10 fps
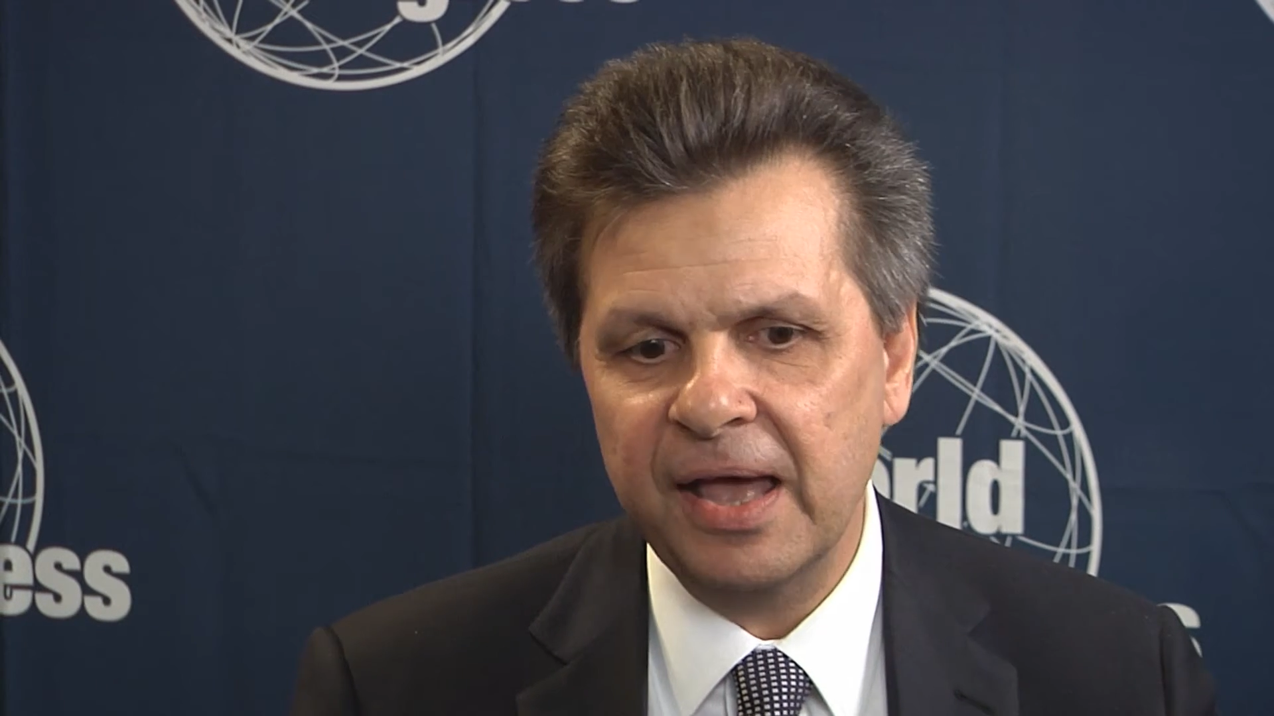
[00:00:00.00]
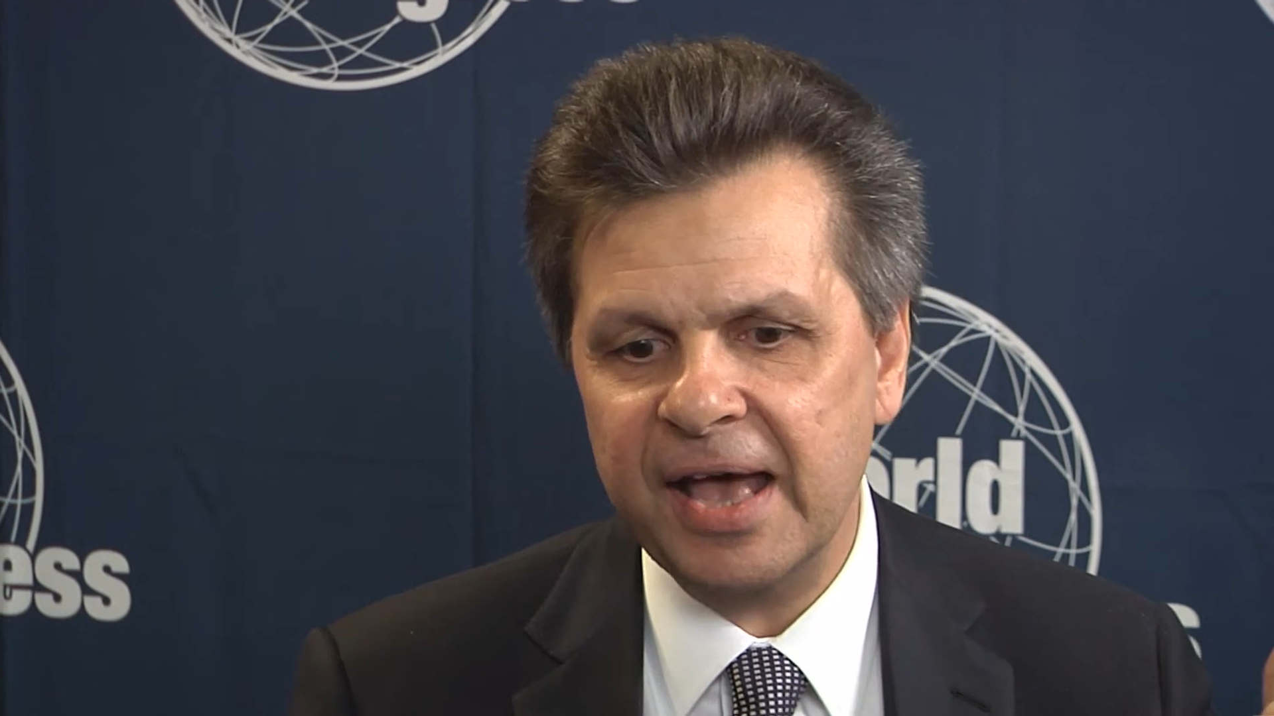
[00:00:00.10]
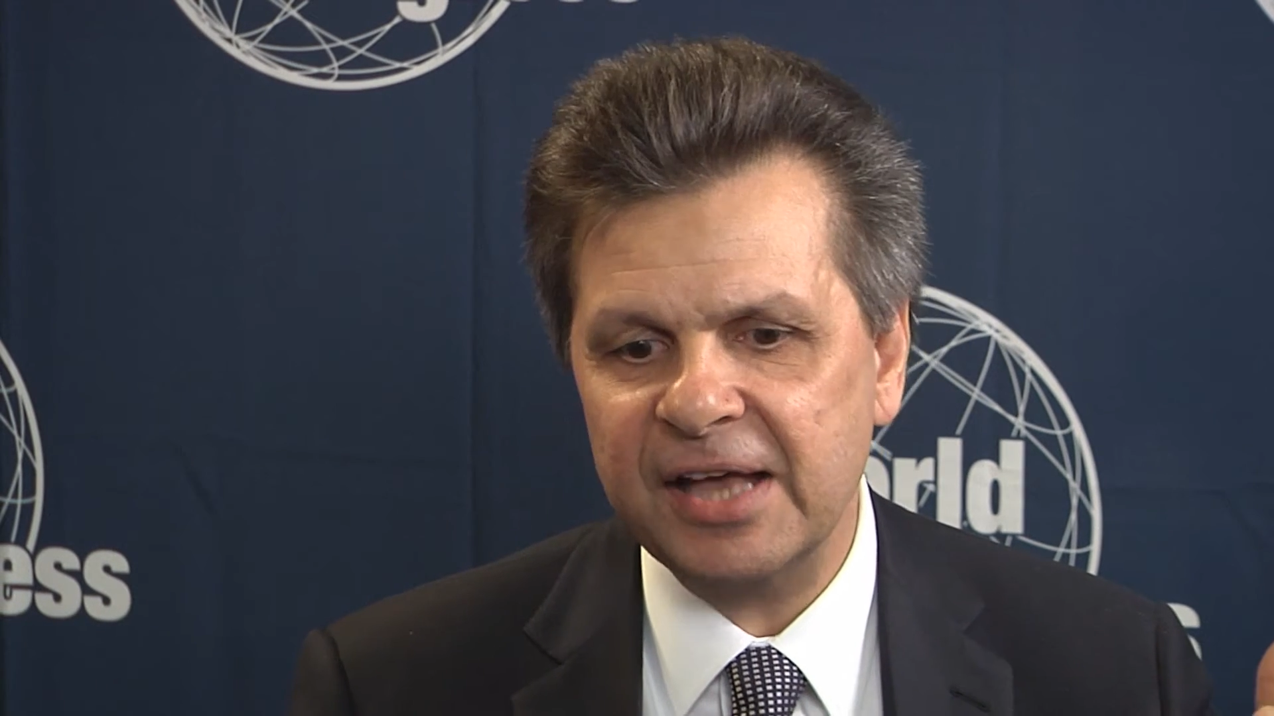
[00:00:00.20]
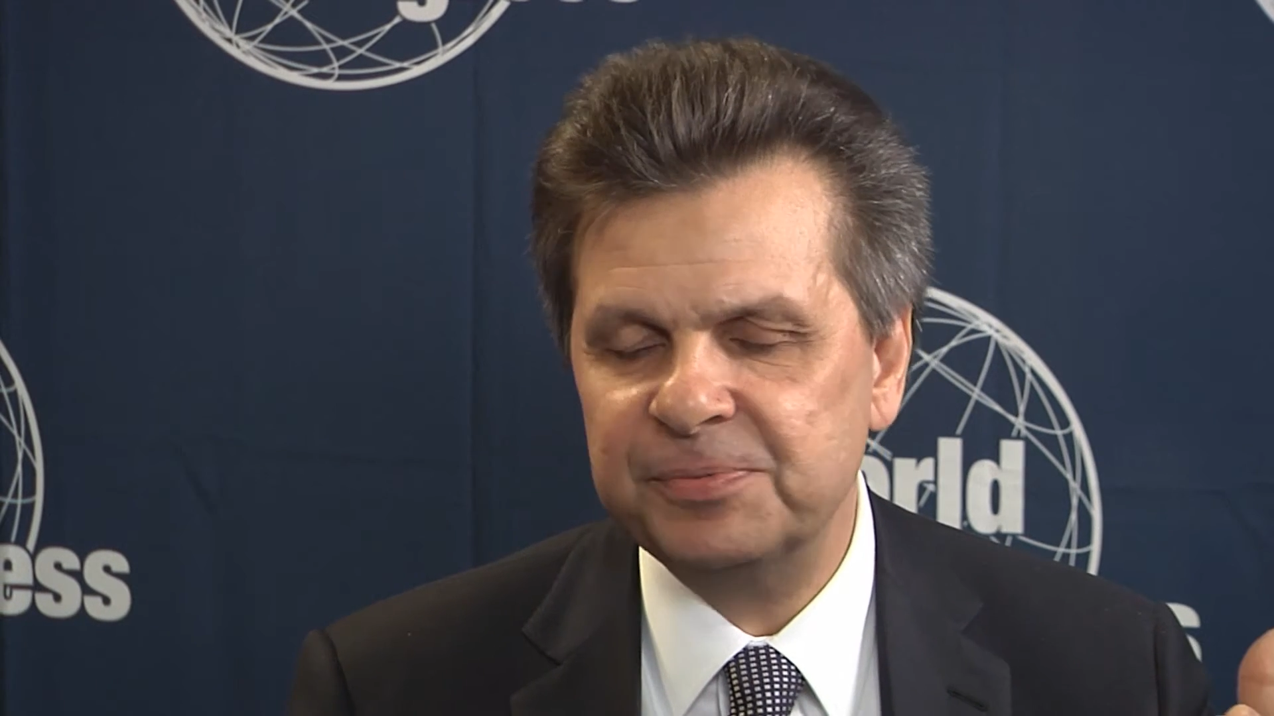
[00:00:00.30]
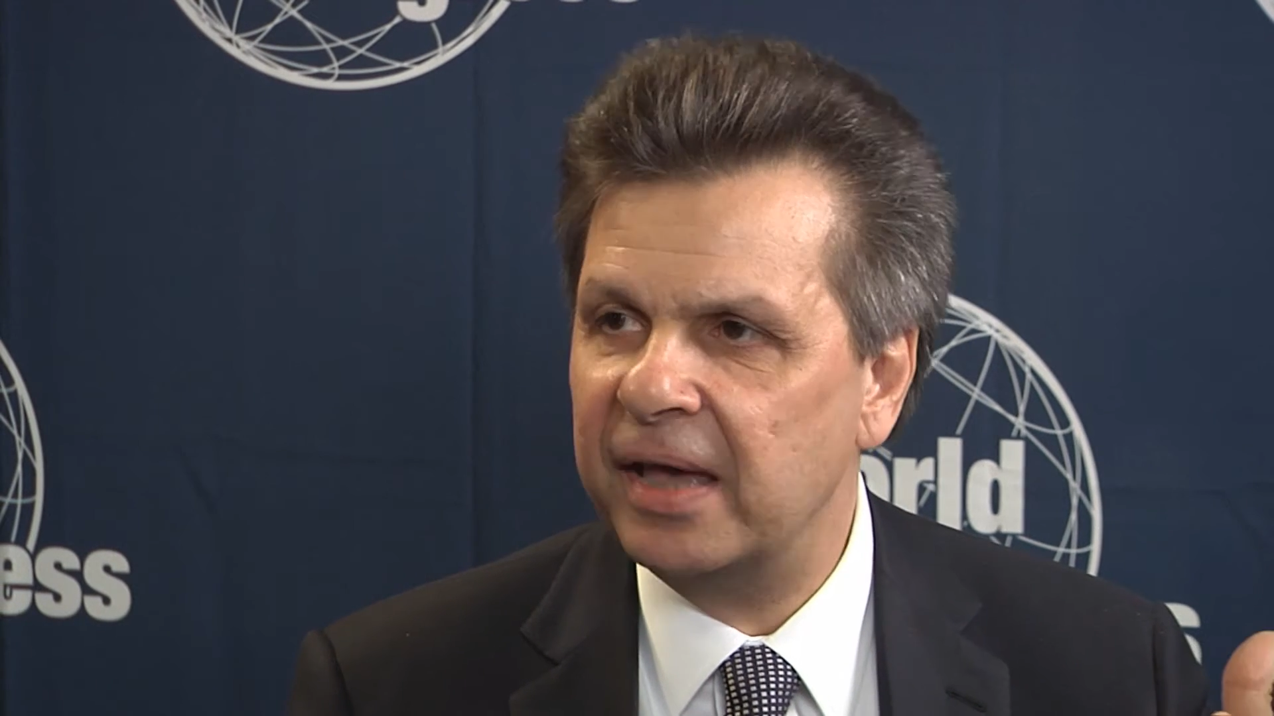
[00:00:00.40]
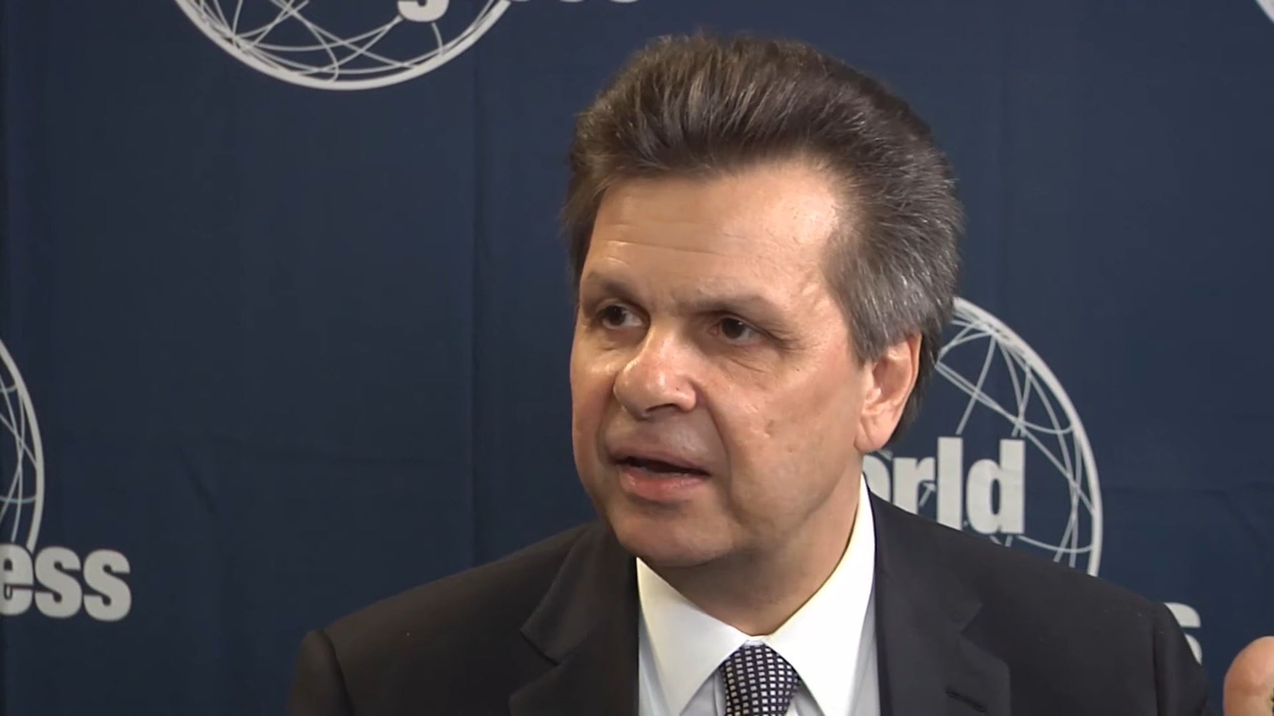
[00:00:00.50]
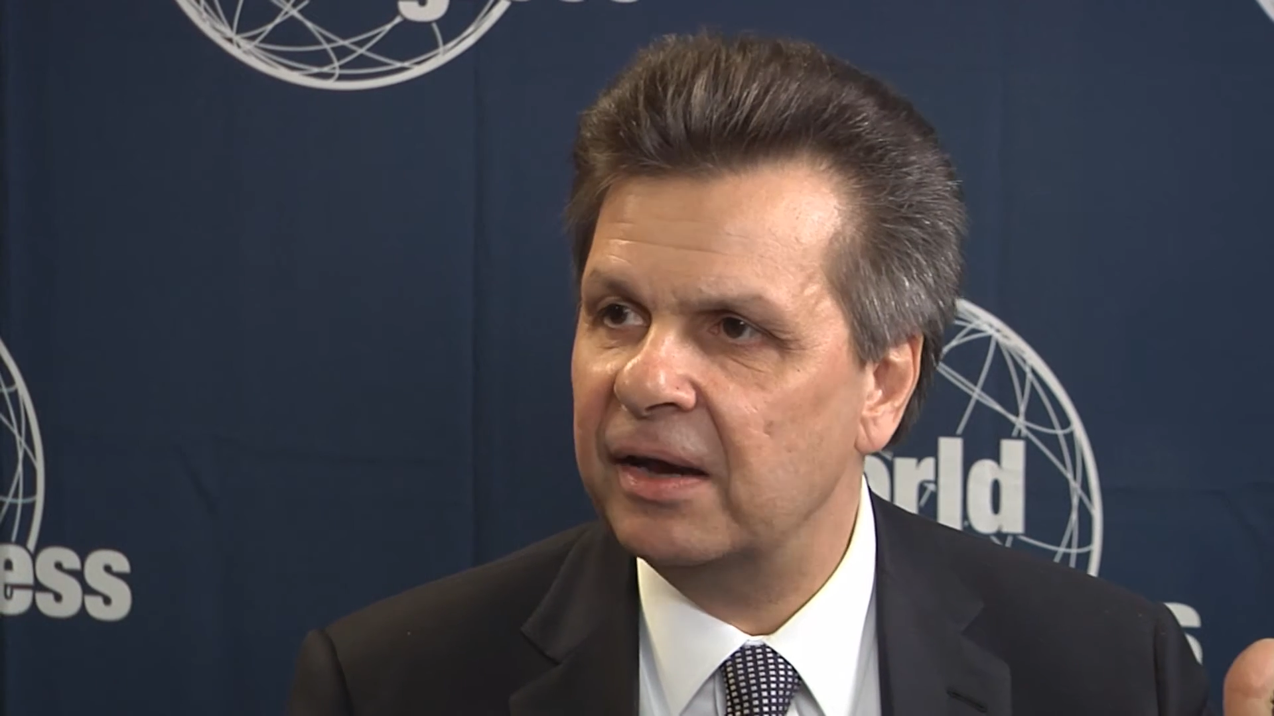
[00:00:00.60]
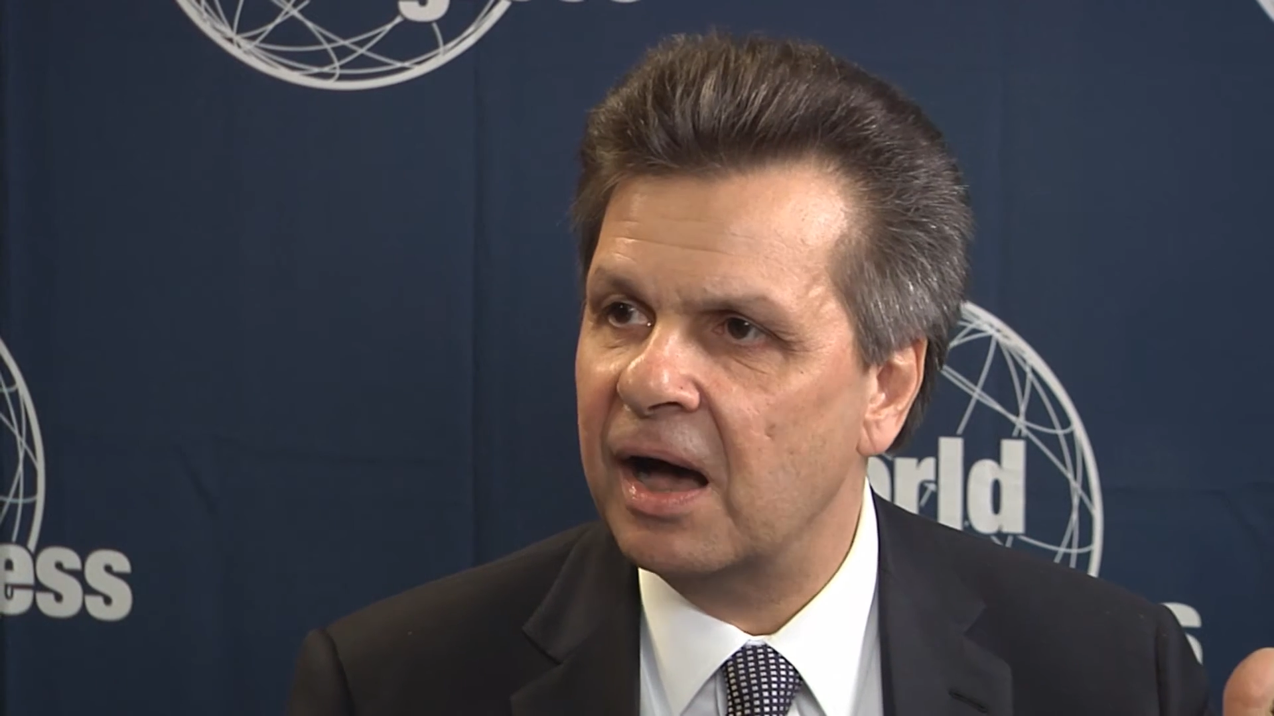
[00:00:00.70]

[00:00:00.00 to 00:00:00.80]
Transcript: has been